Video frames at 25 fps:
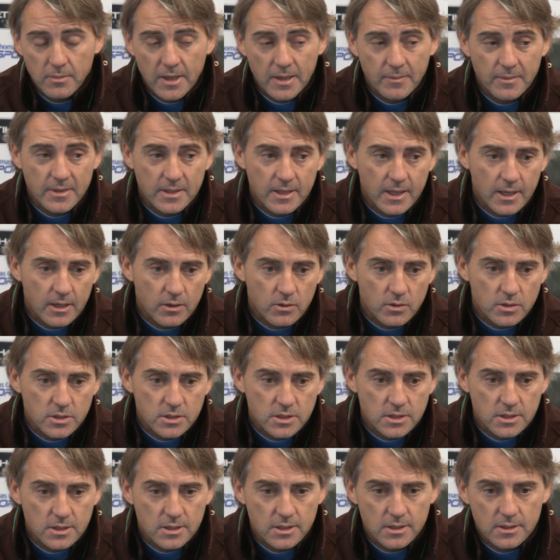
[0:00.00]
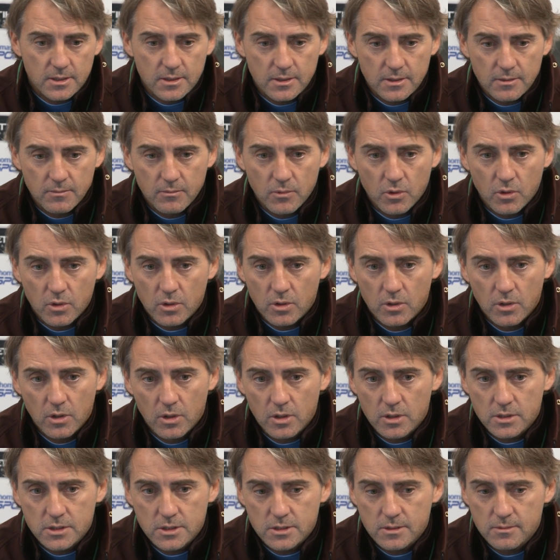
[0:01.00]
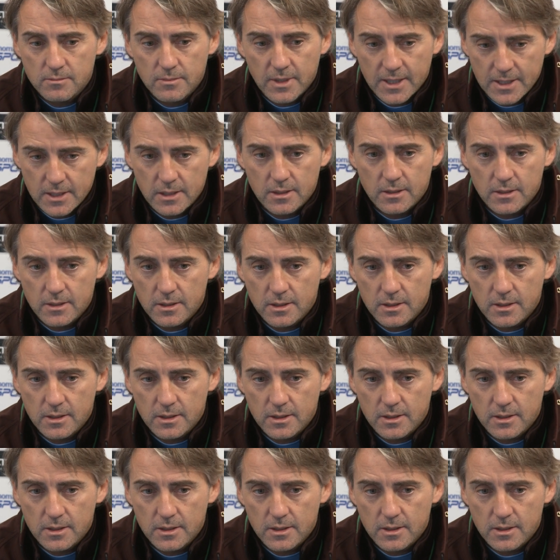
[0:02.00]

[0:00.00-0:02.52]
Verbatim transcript: Maybe they consider more goals, but